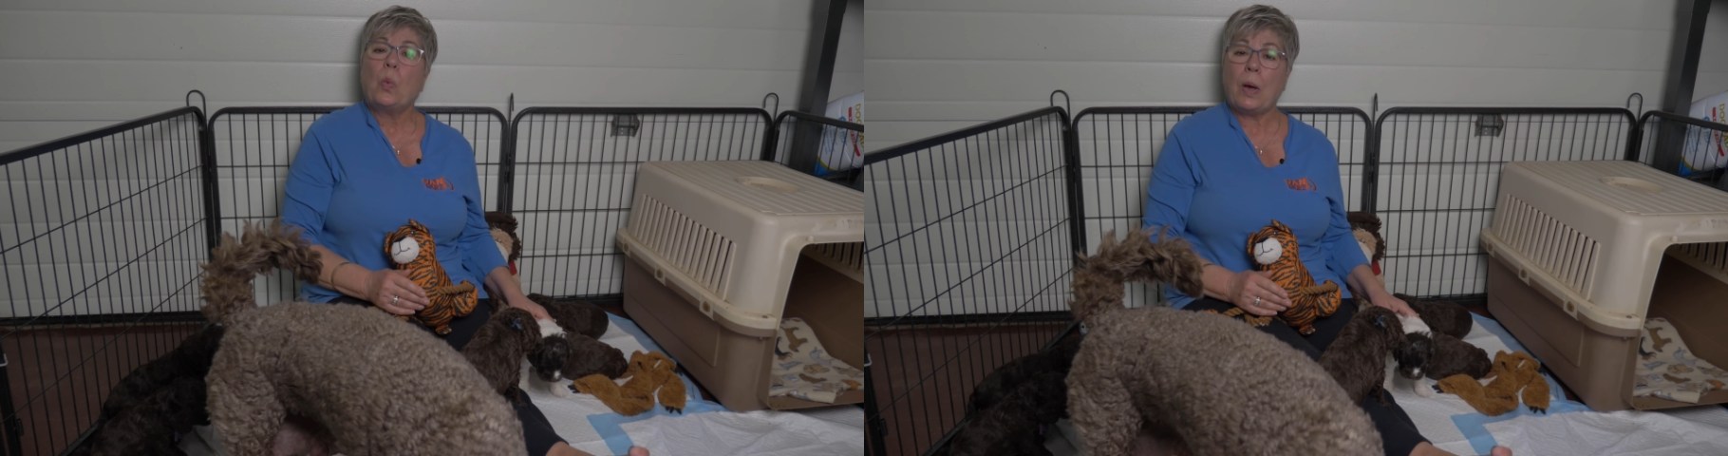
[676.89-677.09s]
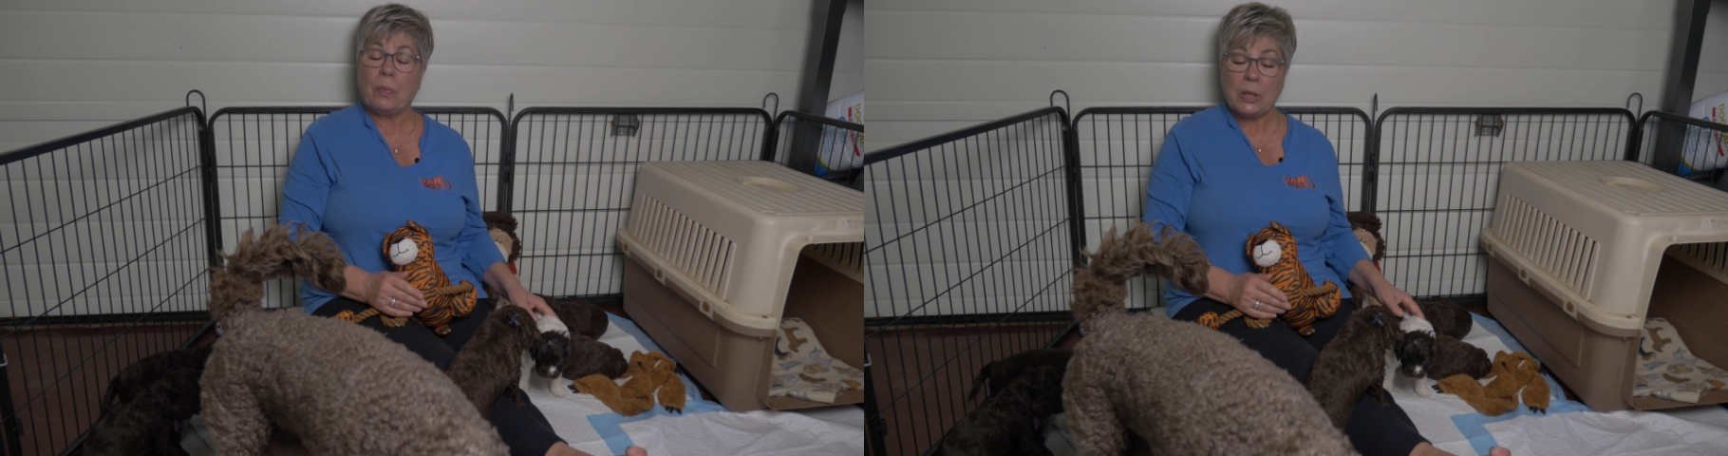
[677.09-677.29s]

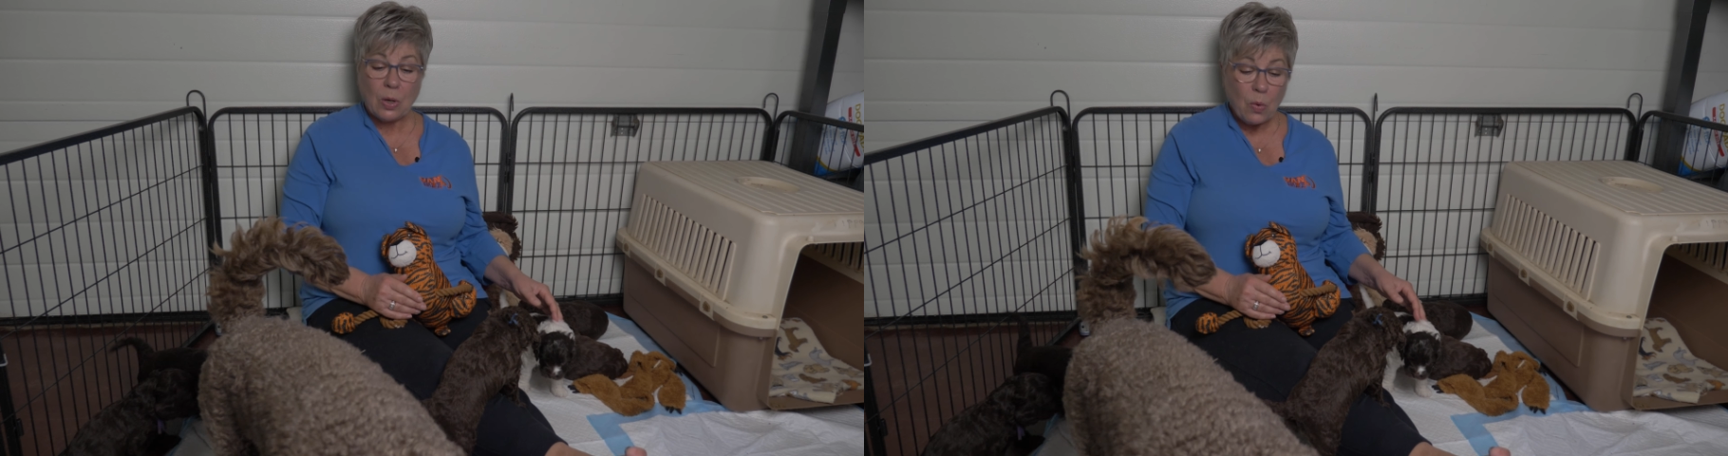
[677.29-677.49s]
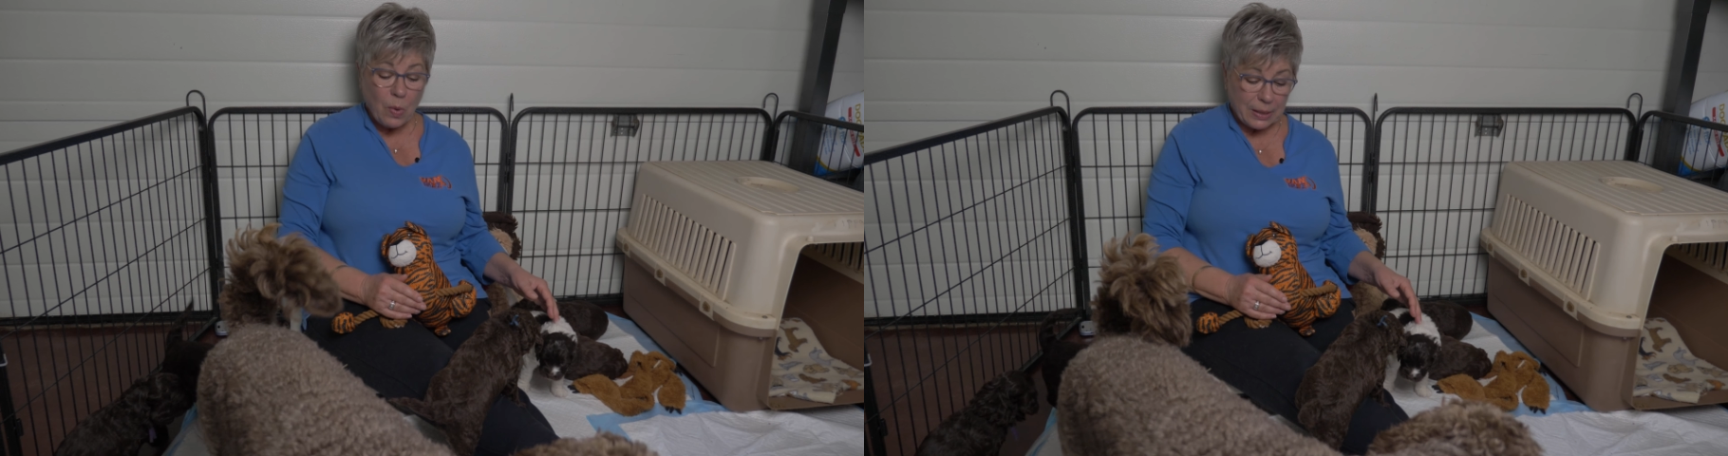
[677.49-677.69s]
What we
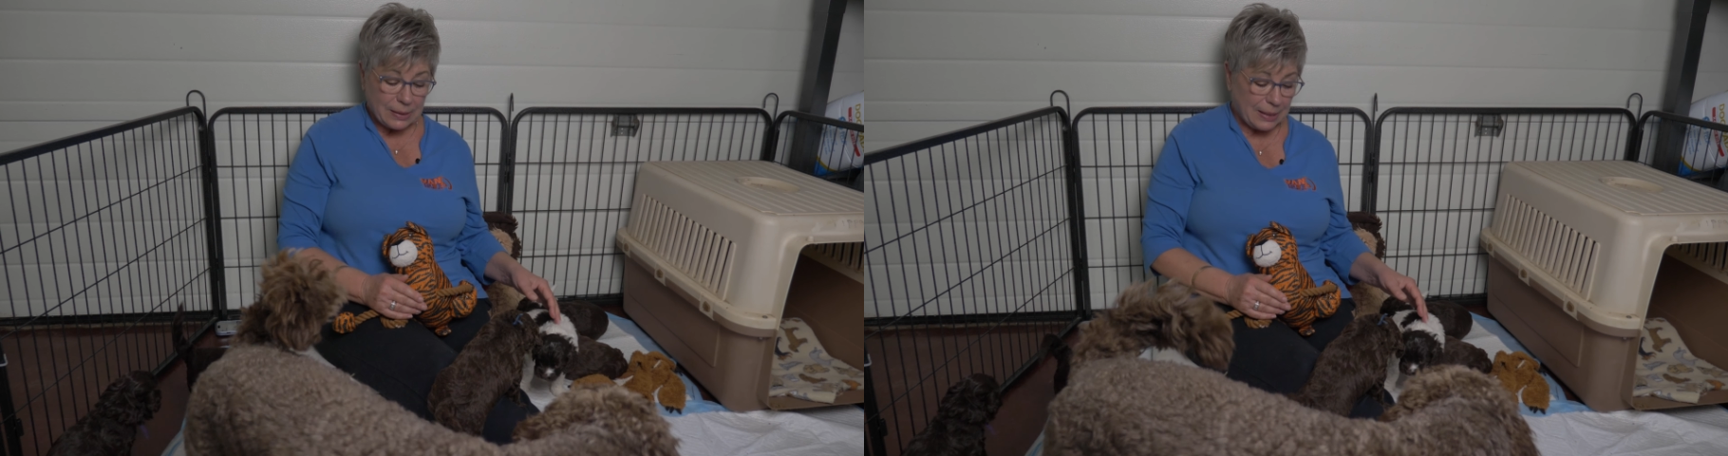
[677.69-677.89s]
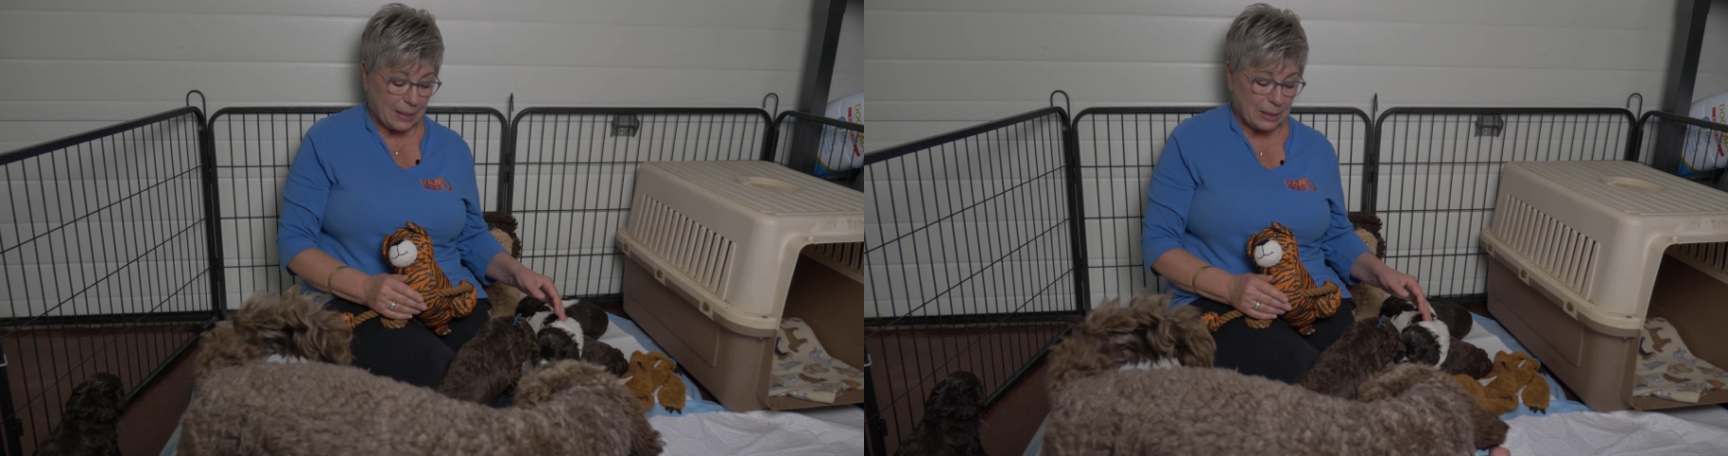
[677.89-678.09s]
don't want
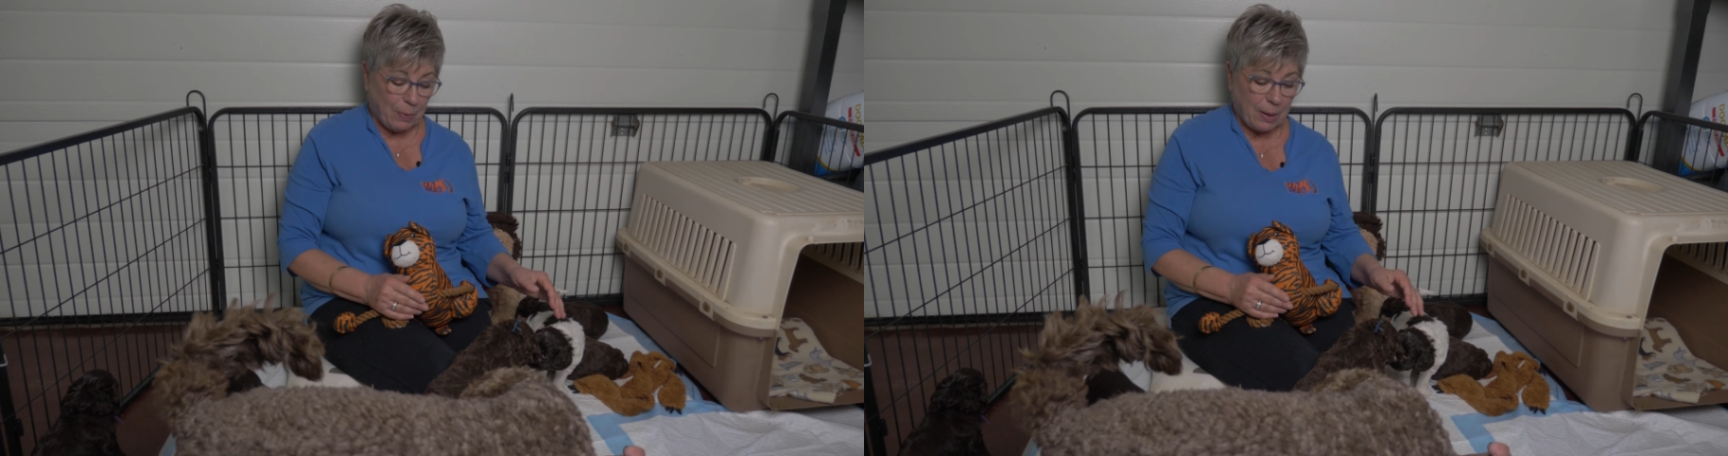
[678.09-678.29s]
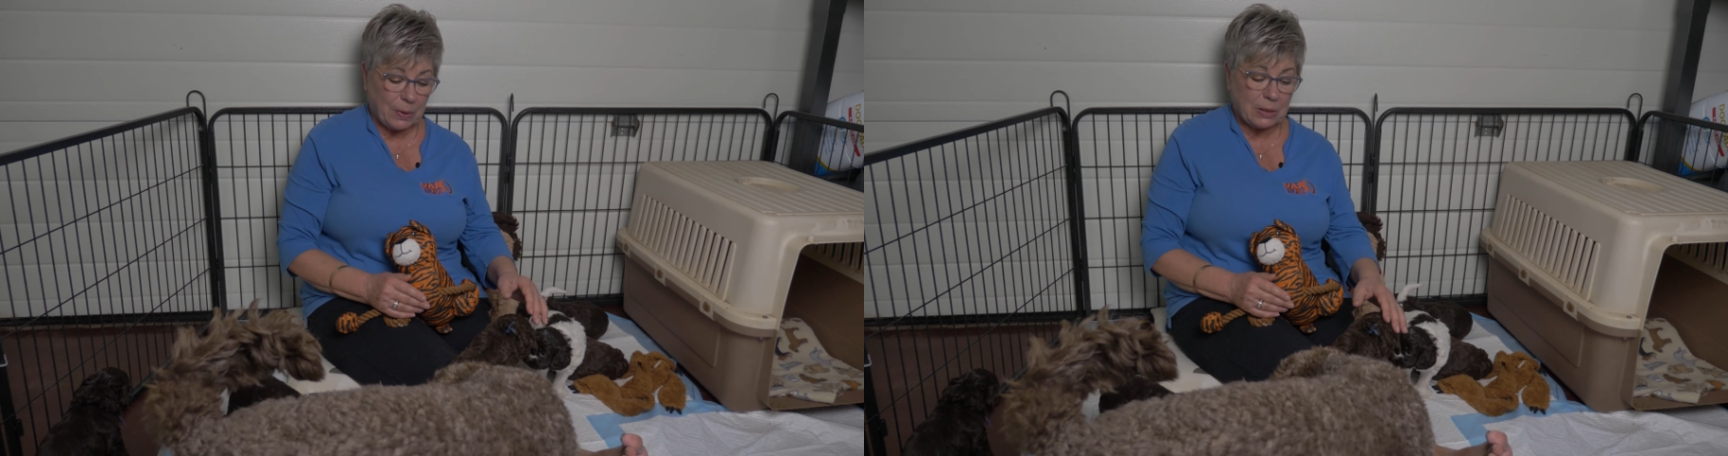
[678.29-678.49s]
to see is
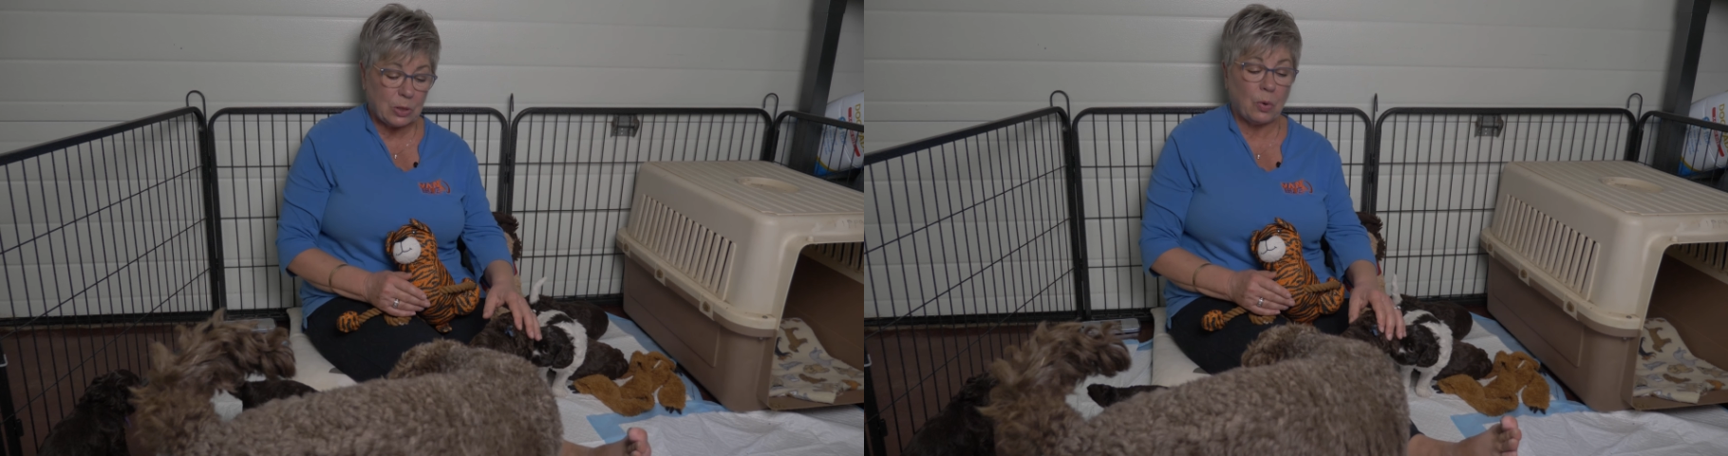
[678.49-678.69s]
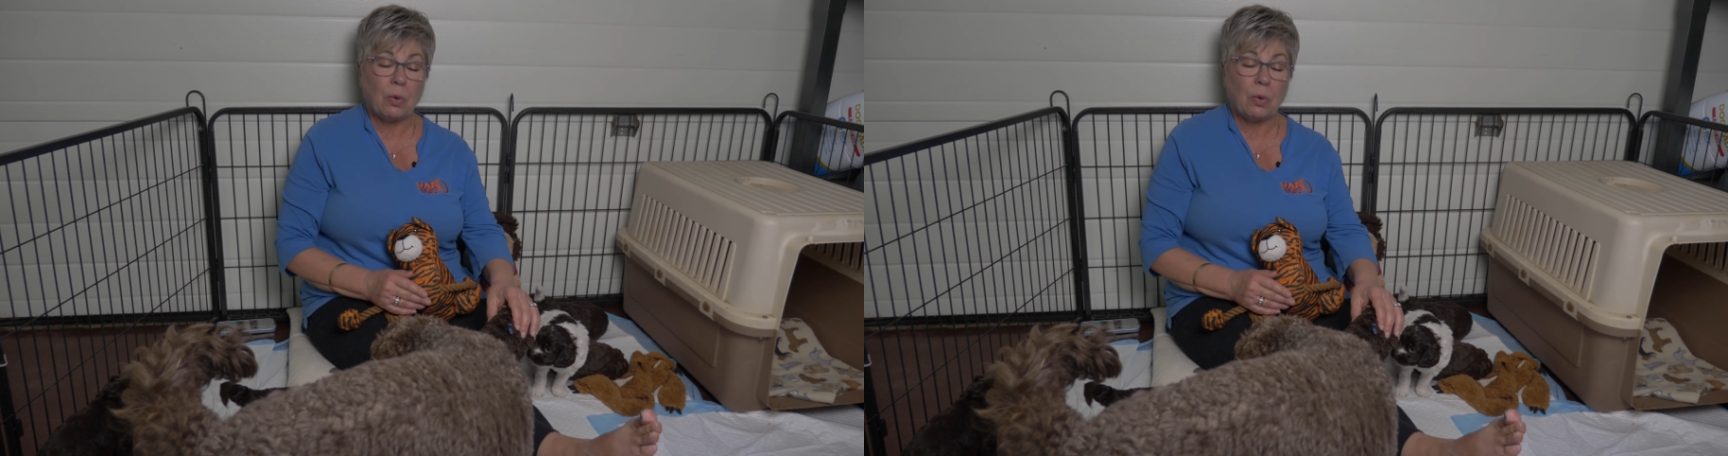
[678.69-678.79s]
puppies who